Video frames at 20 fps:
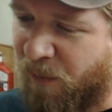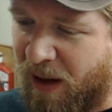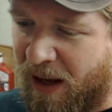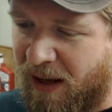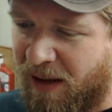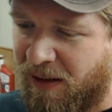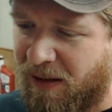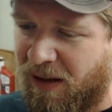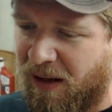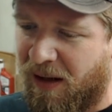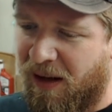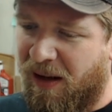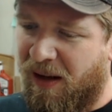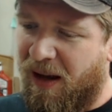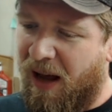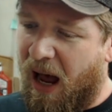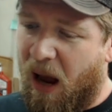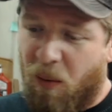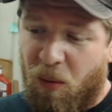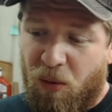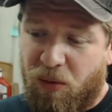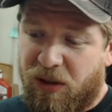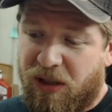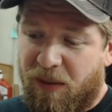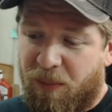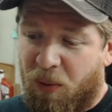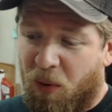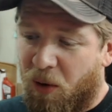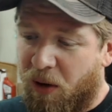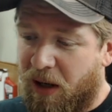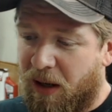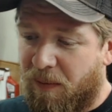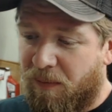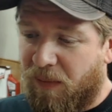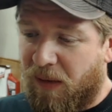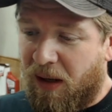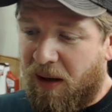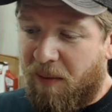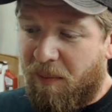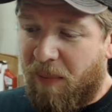a fan, I won't support
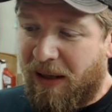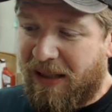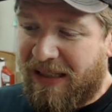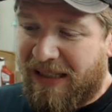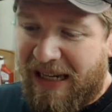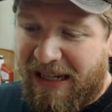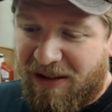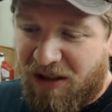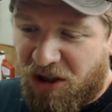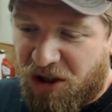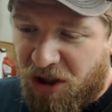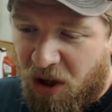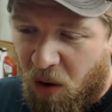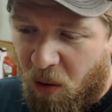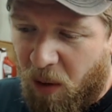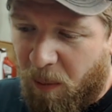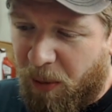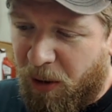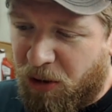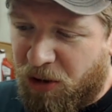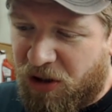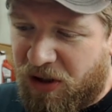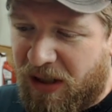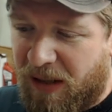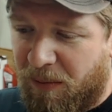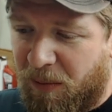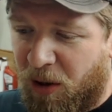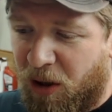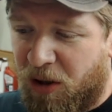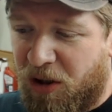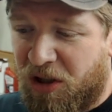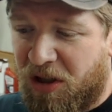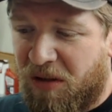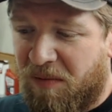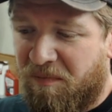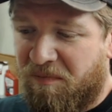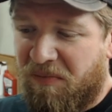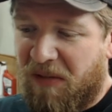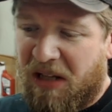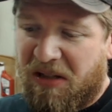it by seeing the show or purchasing
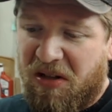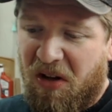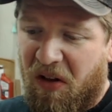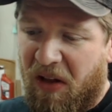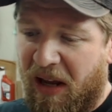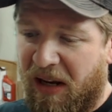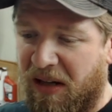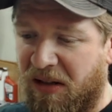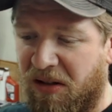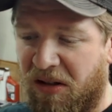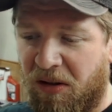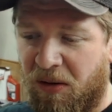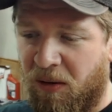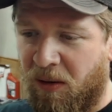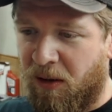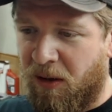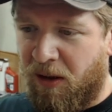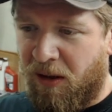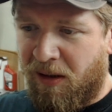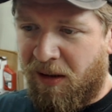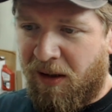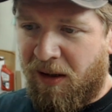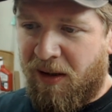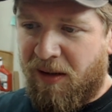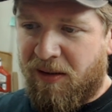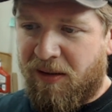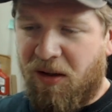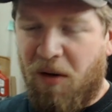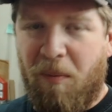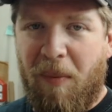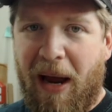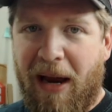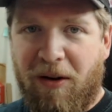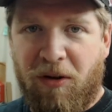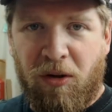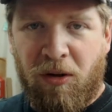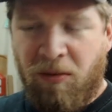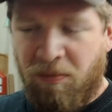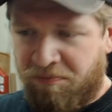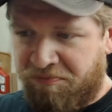merch. That's all I can do. So
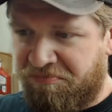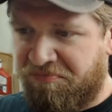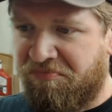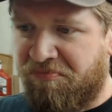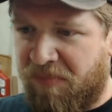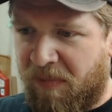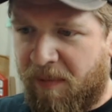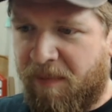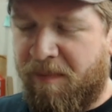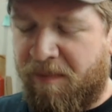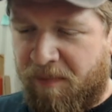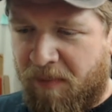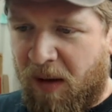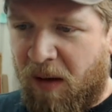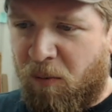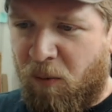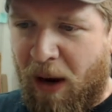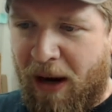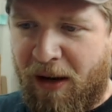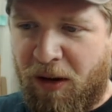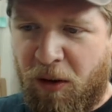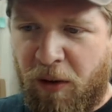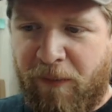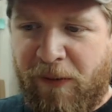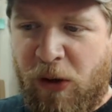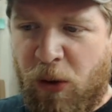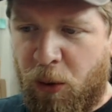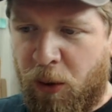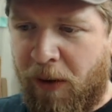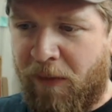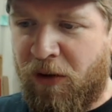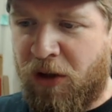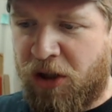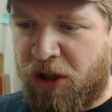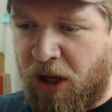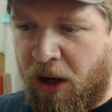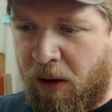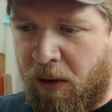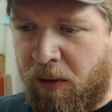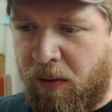Michael, regular viewer of the
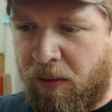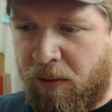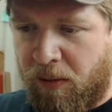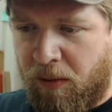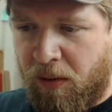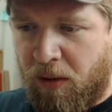show.